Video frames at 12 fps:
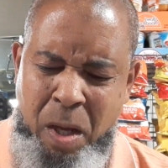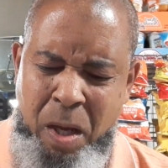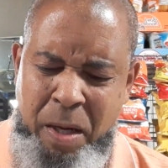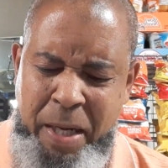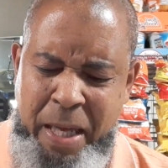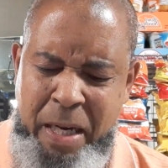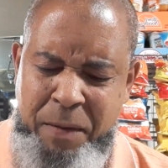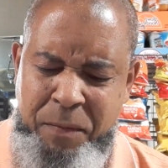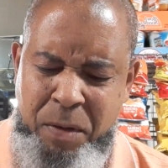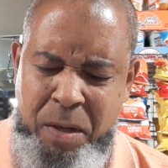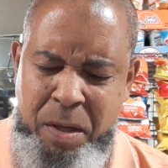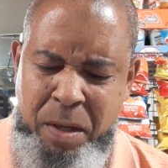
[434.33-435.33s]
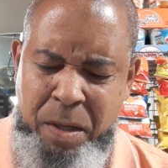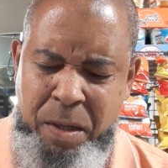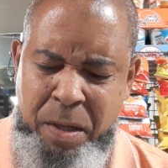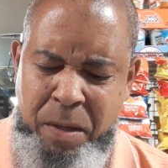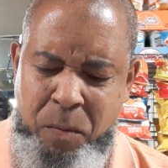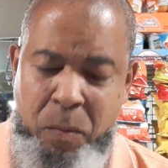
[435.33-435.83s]
a lot of
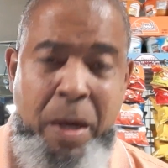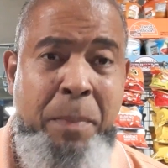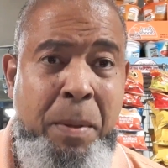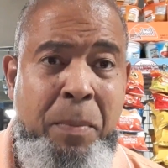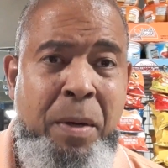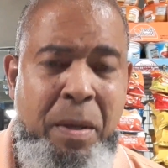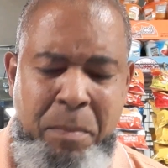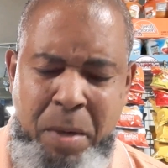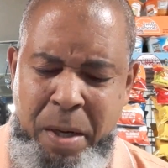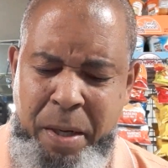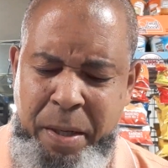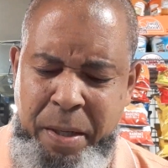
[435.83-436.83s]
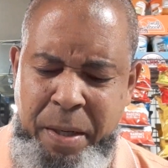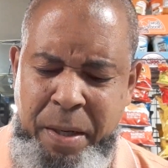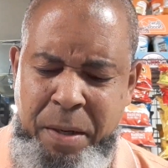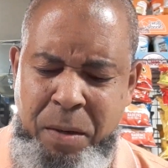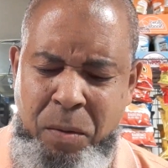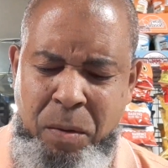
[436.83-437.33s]
white people in America here
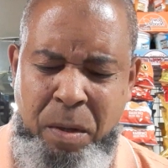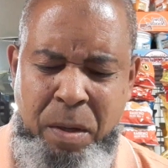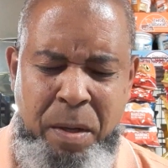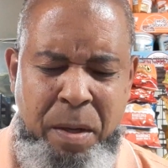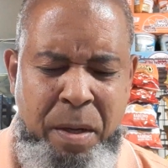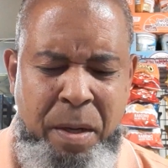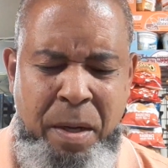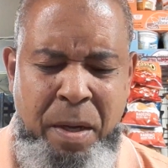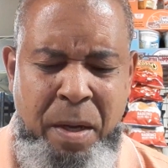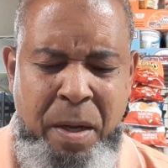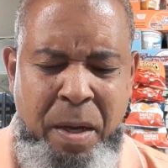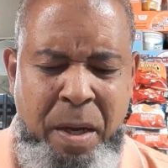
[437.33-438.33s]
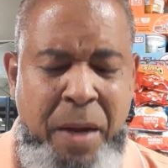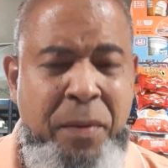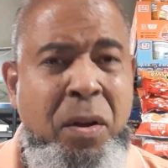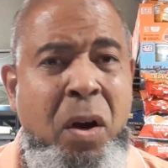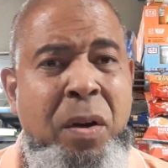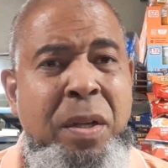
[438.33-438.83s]
who,
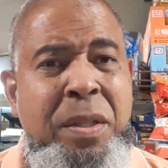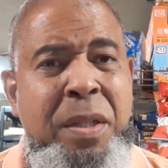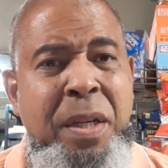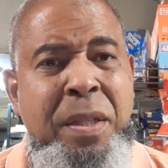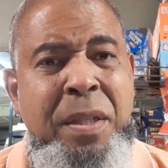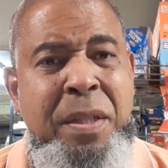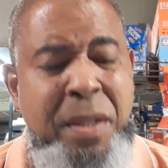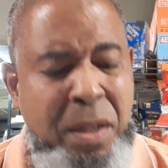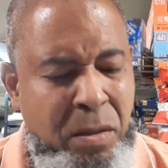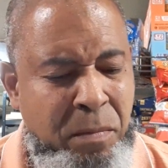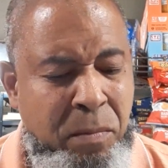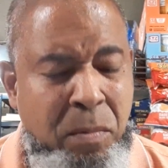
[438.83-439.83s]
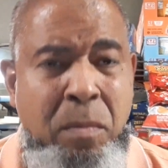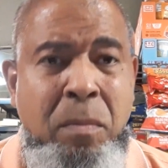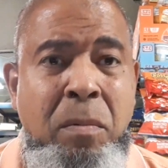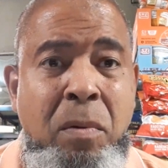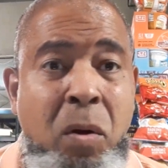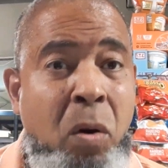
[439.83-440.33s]
after all these years, are still
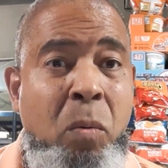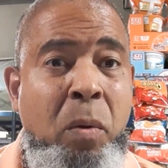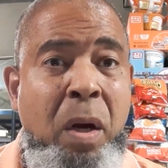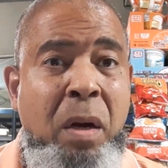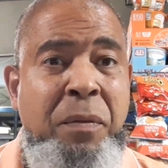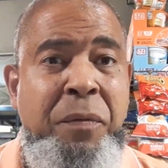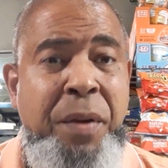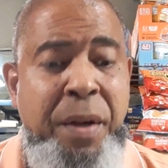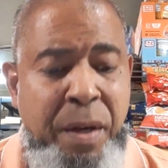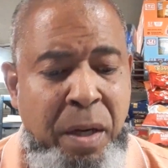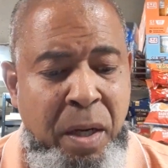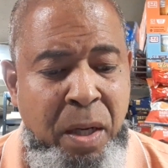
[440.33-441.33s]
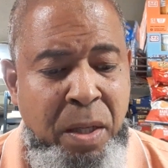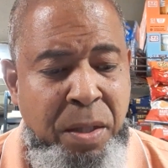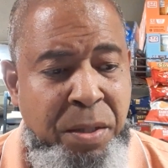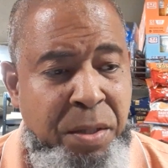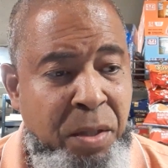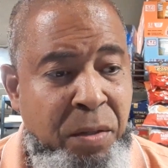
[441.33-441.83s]
on welfare,
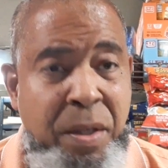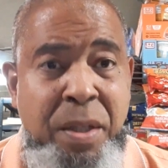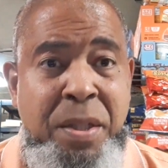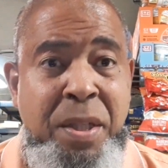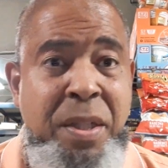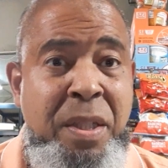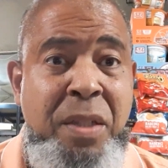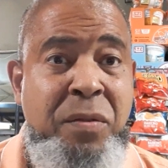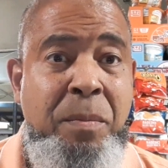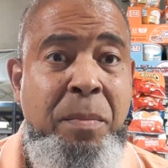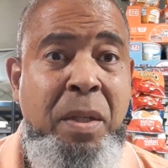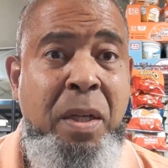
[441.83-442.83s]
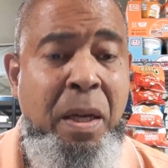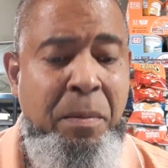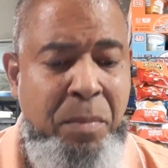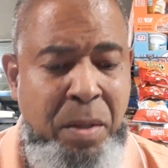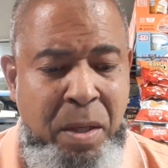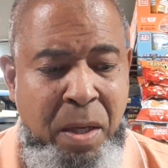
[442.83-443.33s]
still need assistance from the
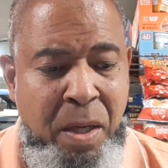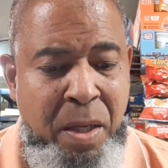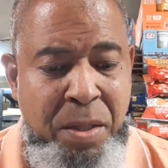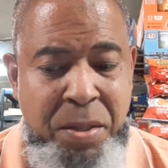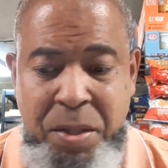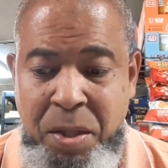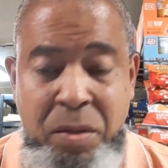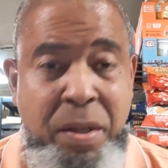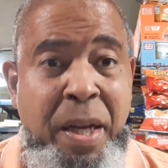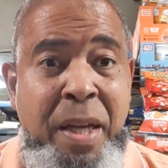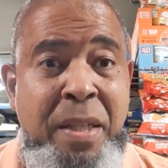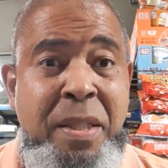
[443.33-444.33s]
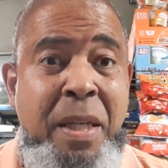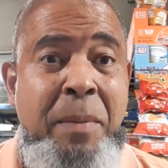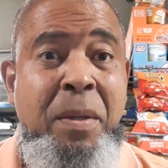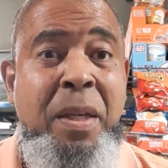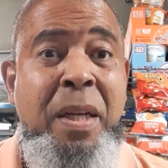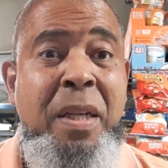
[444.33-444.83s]
government, still can't seem
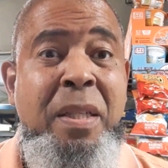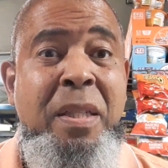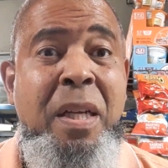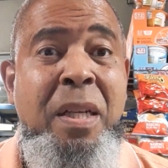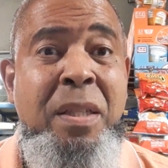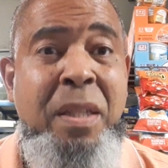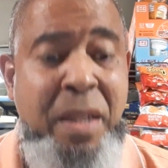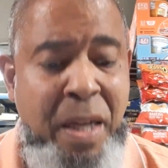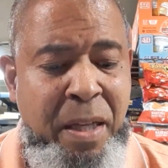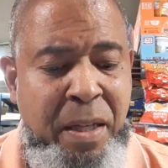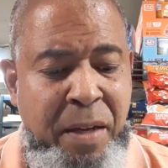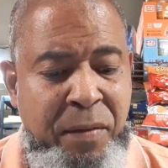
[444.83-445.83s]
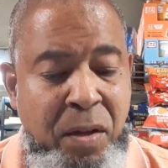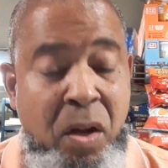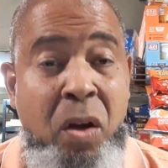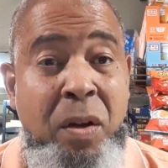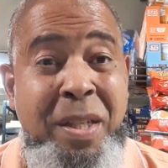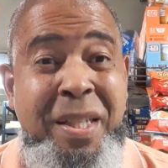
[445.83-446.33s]
to get themselves together after
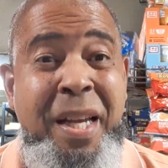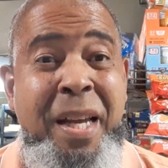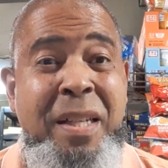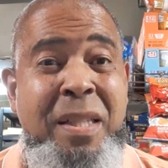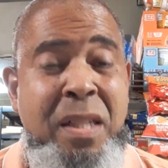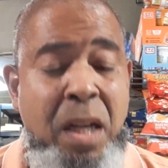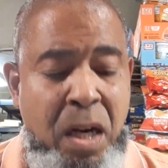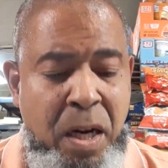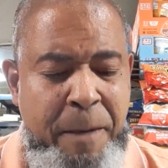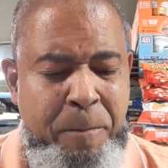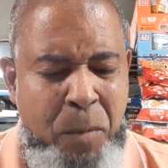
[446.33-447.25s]
all this head start.